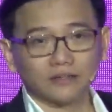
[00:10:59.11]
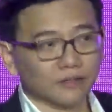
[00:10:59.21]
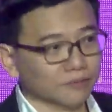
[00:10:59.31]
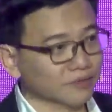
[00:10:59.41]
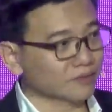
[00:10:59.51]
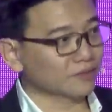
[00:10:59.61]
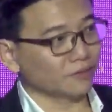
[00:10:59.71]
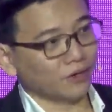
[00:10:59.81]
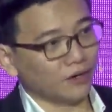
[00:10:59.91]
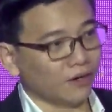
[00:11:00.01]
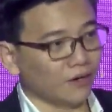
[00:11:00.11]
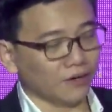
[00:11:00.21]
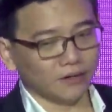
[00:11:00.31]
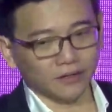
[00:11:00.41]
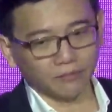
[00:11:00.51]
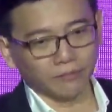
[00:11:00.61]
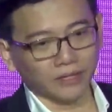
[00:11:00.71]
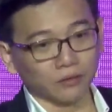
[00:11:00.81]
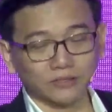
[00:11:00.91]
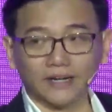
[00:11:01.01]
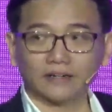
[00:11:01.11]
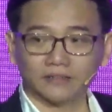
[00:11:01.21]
There was being looked at